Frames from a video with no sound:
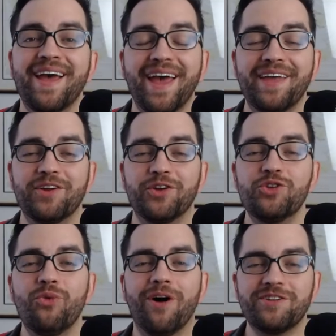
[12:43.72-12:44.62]
Hey there,
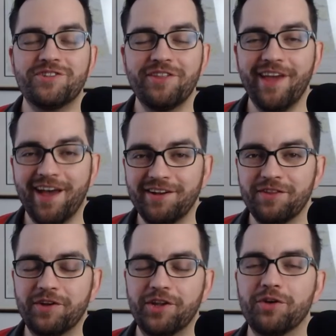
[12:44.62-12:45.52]
you watched to the end of
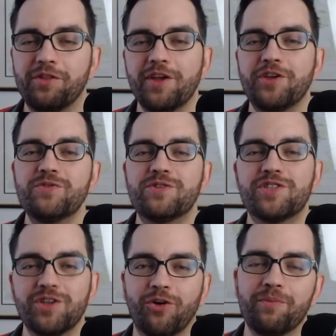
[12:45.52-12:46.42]
the video. Thank you
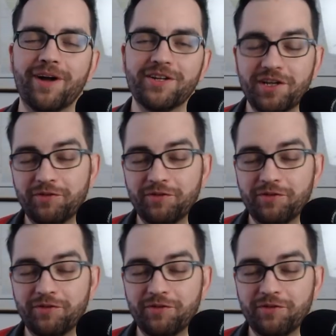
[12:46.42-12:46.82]
so much.